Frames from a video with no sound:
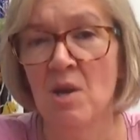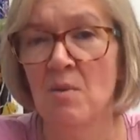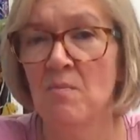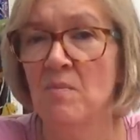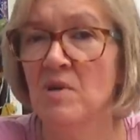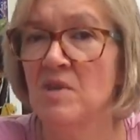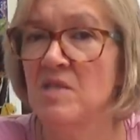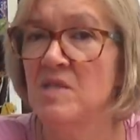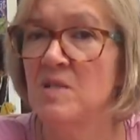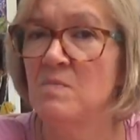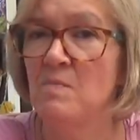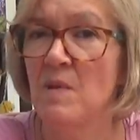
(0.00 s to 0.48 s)

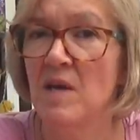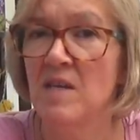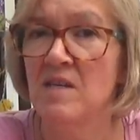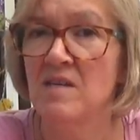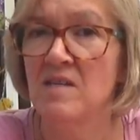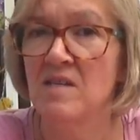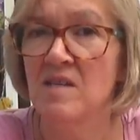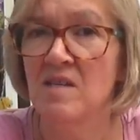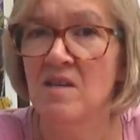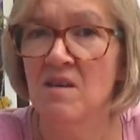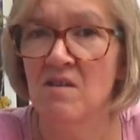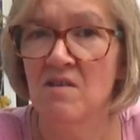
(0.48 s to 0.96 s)
by
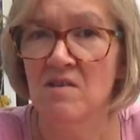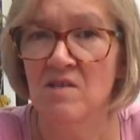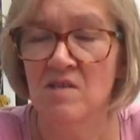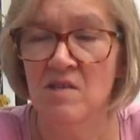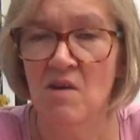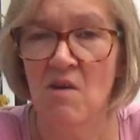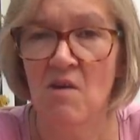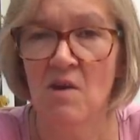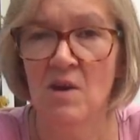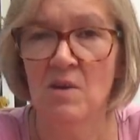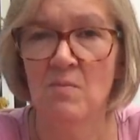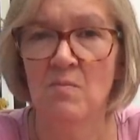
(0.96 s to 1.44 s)
spending her
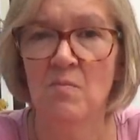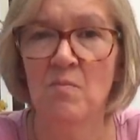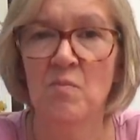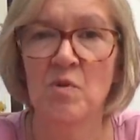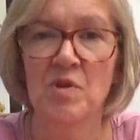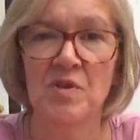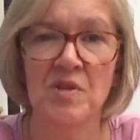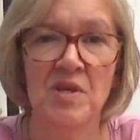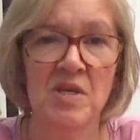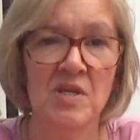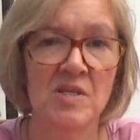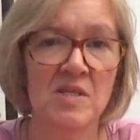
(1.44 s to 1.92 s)
time
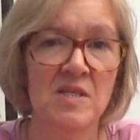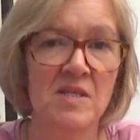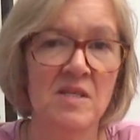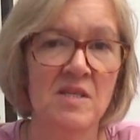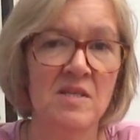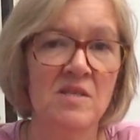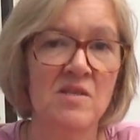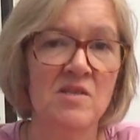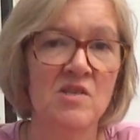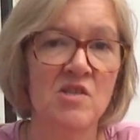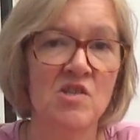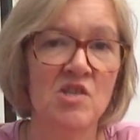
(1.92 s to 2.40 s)
with her
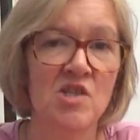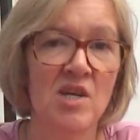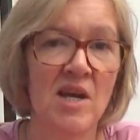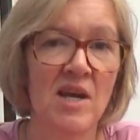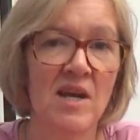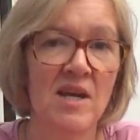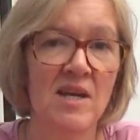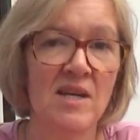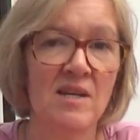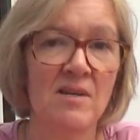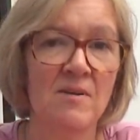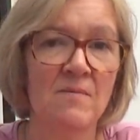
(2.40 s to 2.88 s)
sister
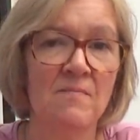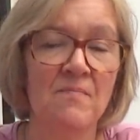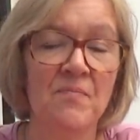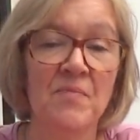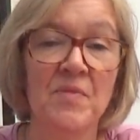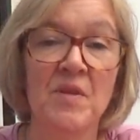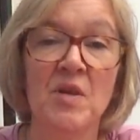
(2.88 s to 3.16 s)
Jane,